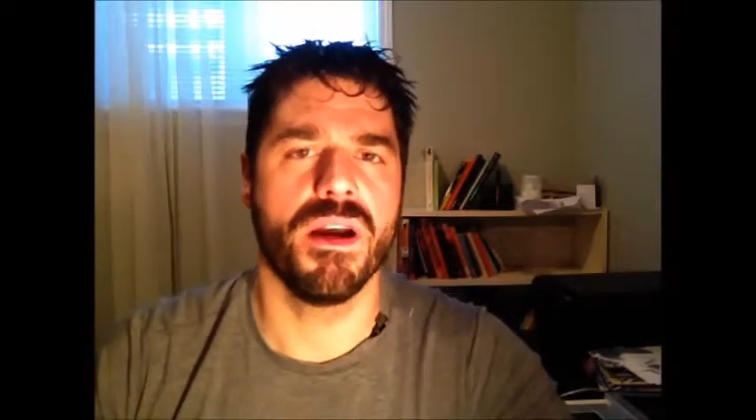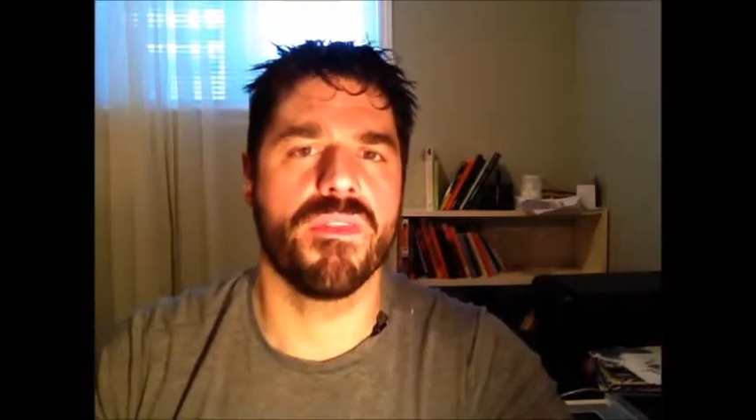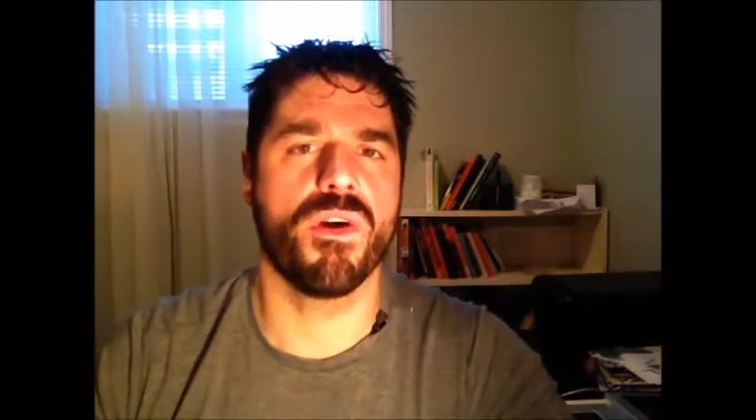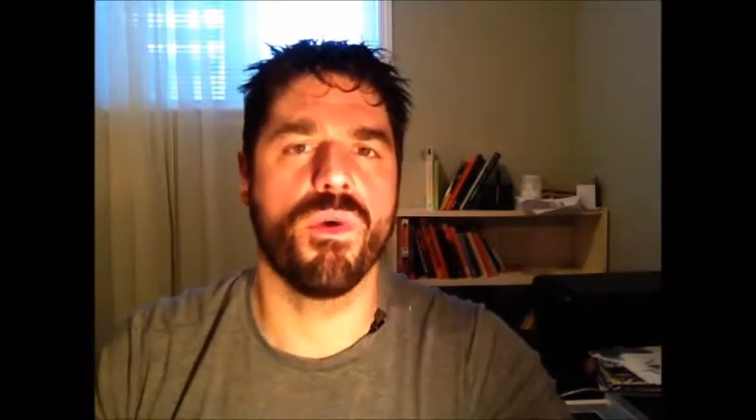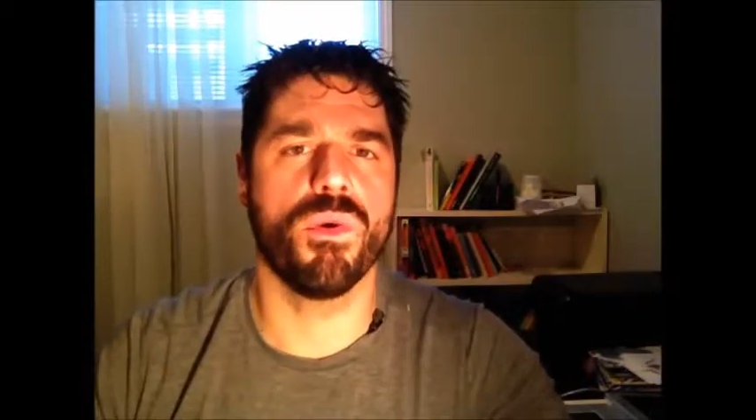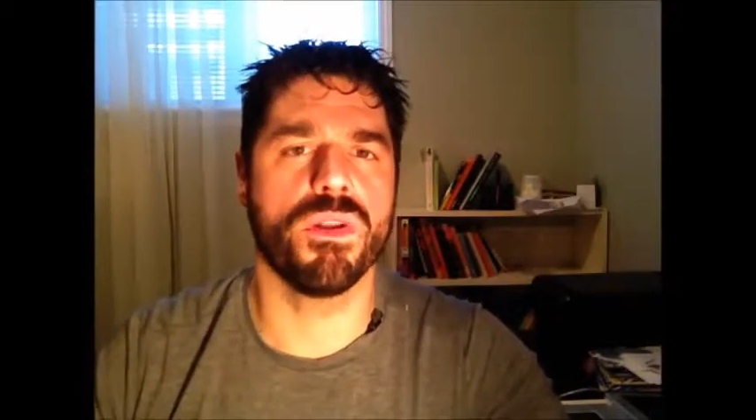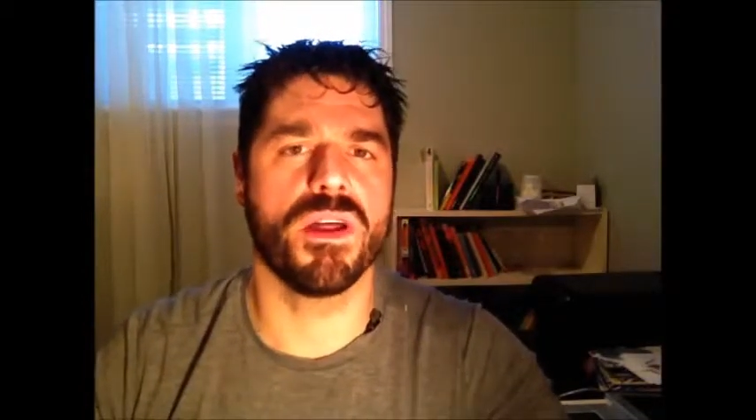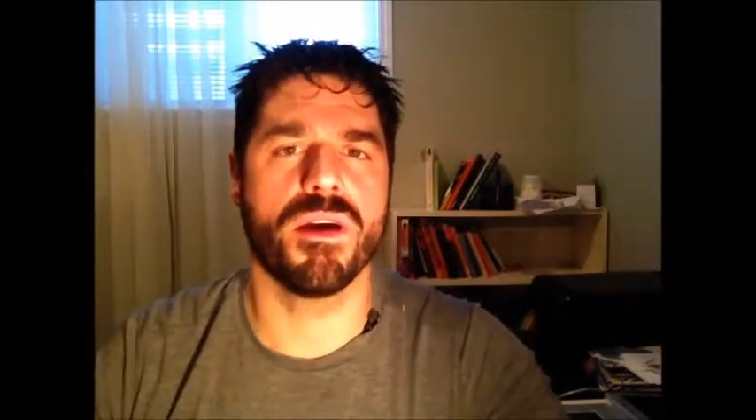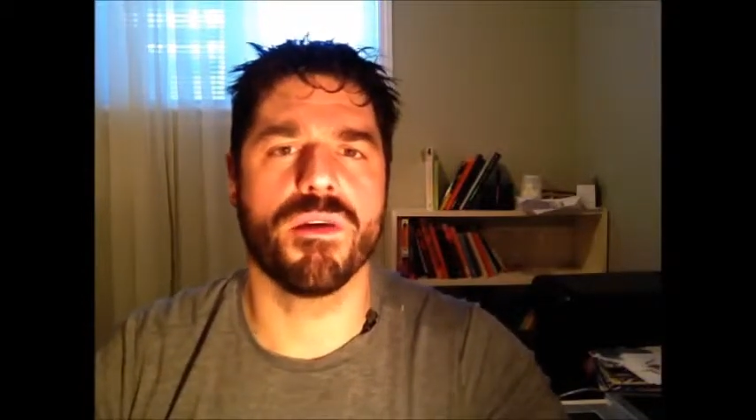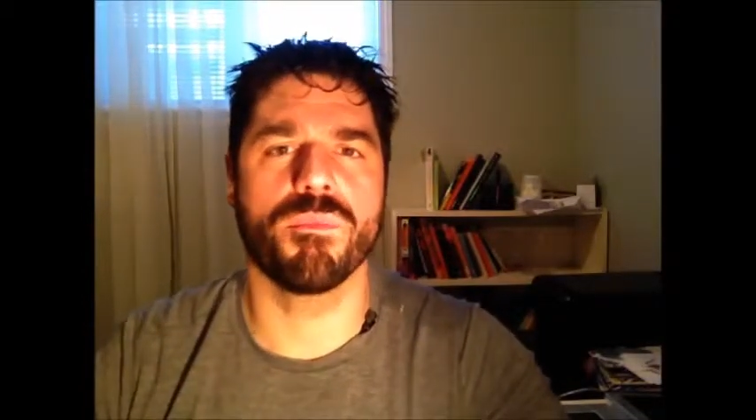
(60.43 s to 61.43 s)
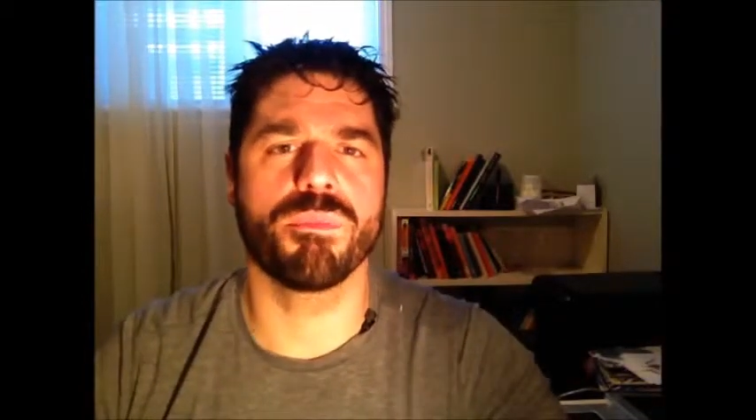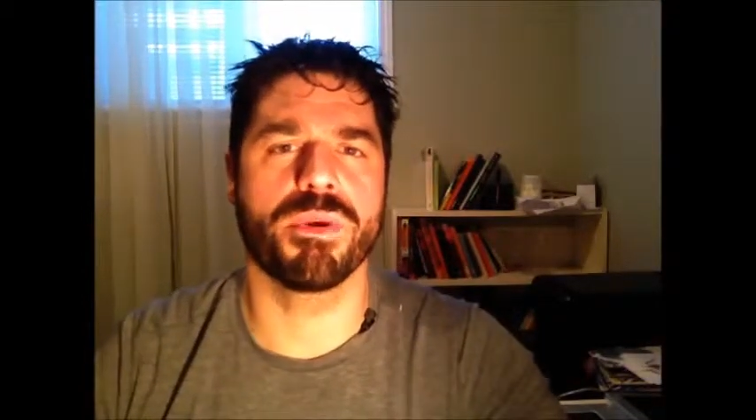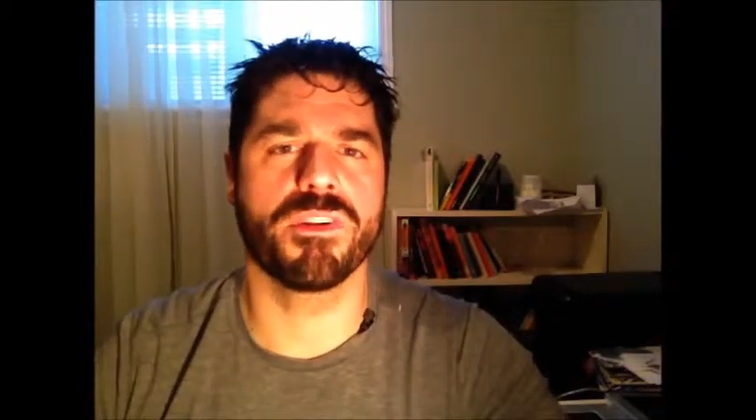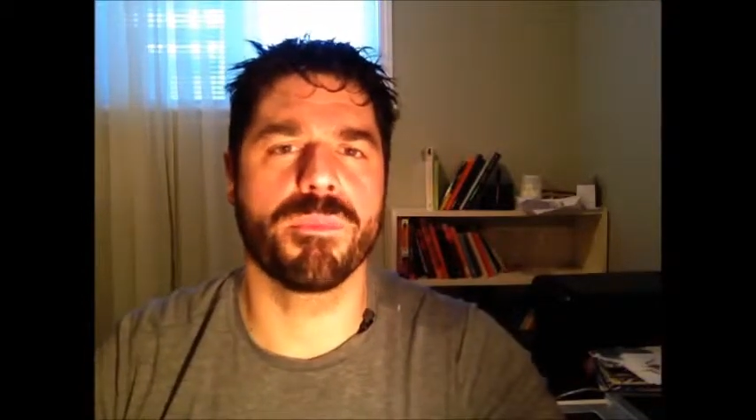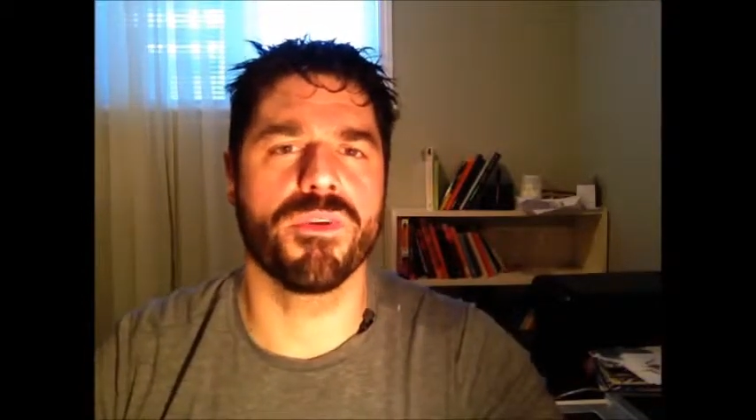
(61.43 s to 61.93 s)
Uh, the whole uh,
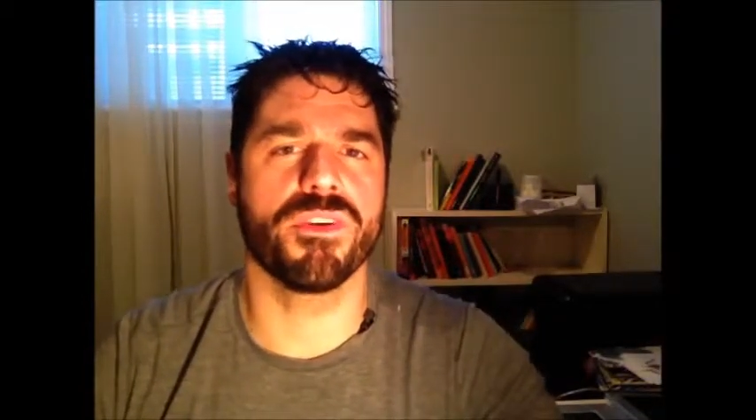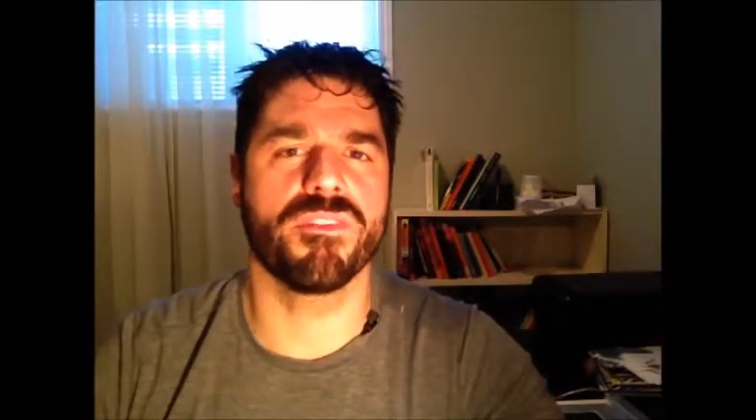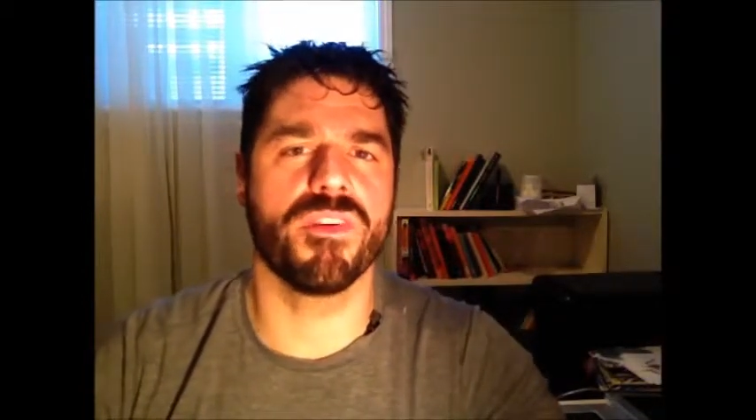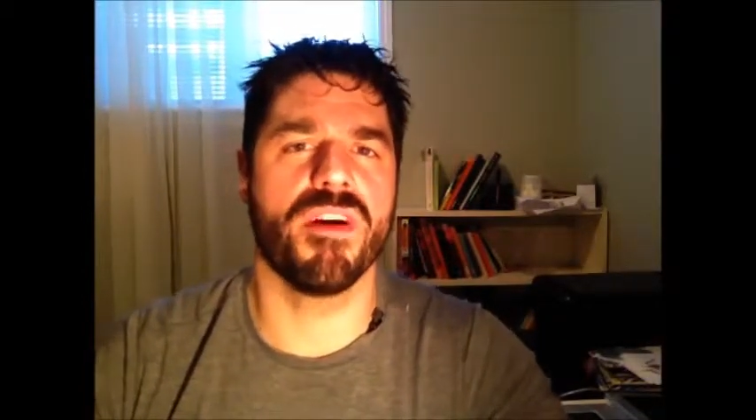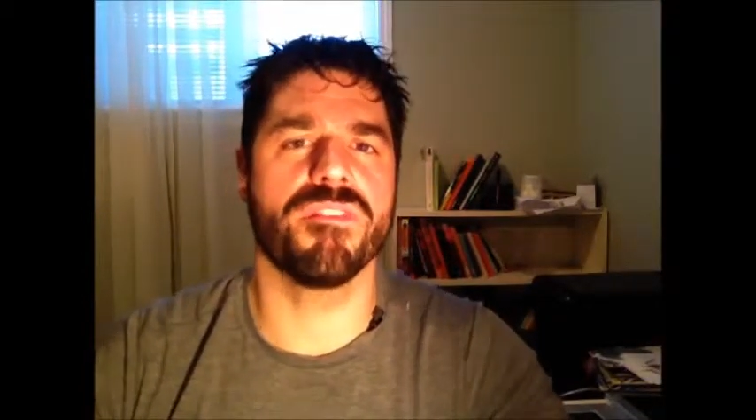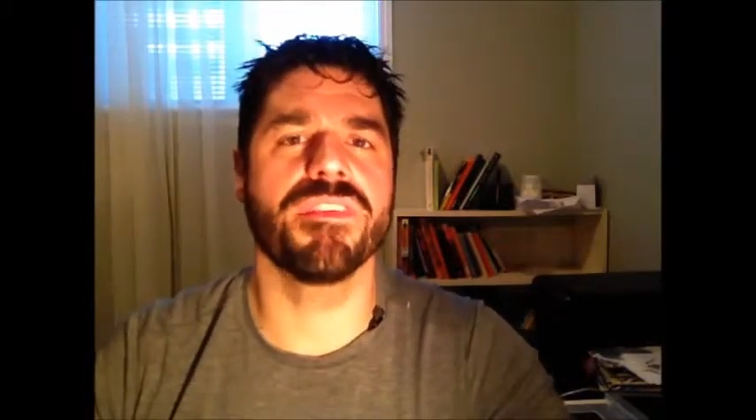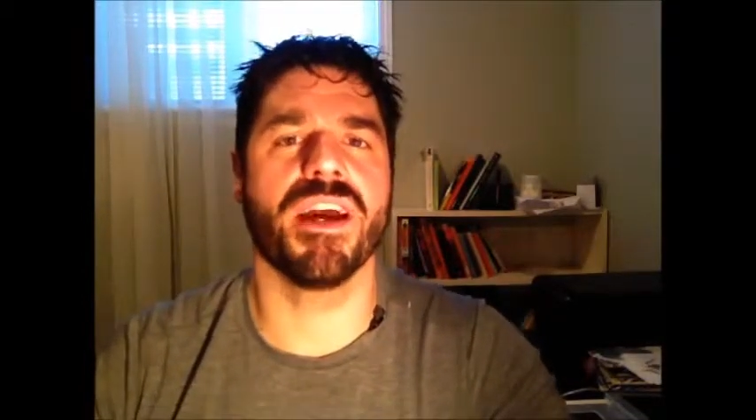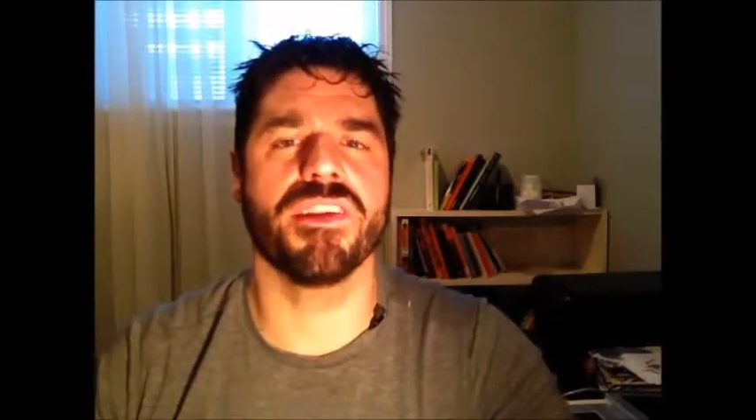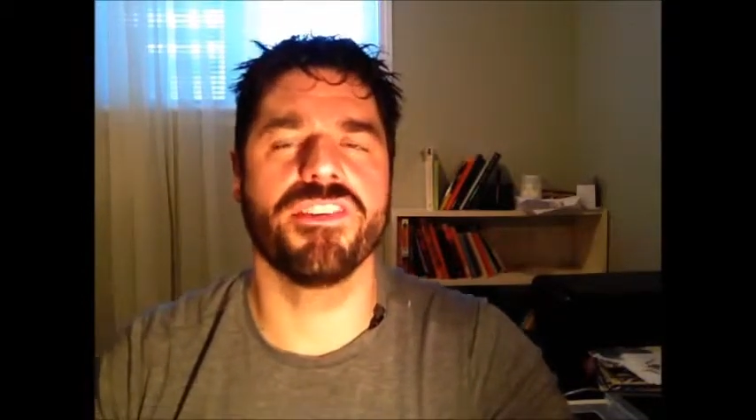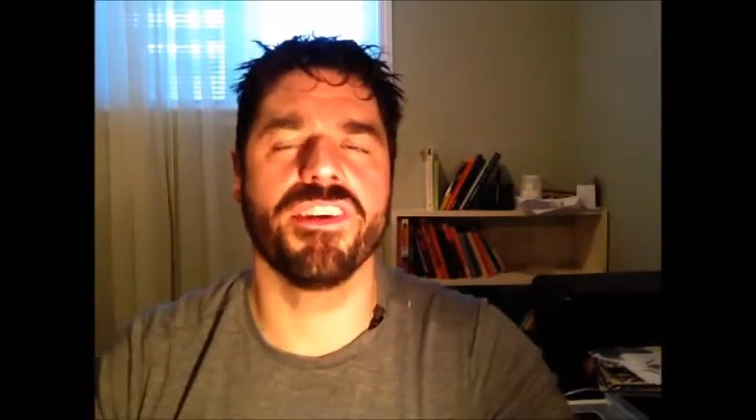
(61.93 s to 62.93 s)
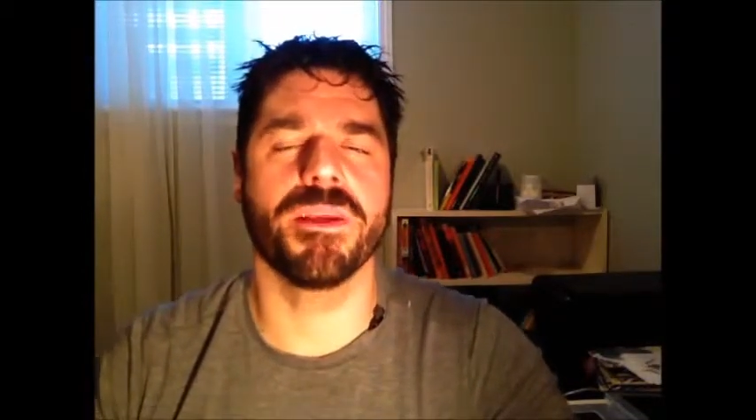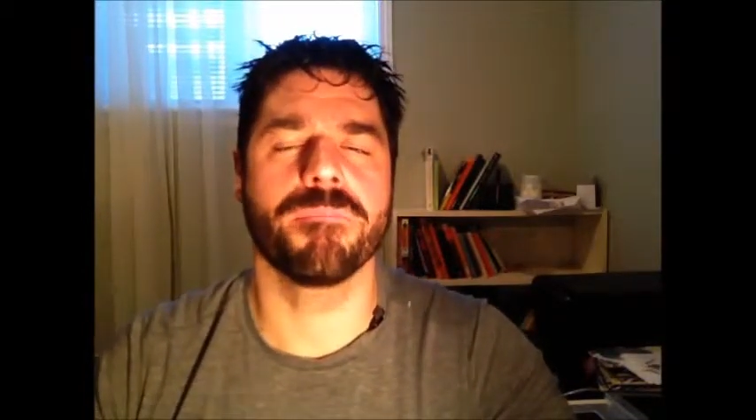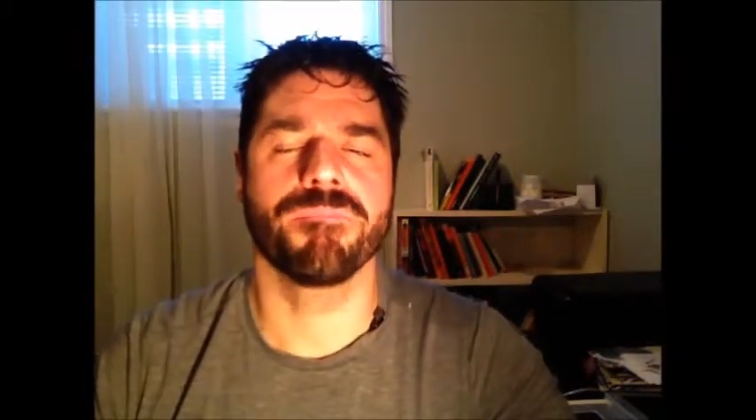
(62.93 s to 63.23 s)
principles of, of Tai Chi.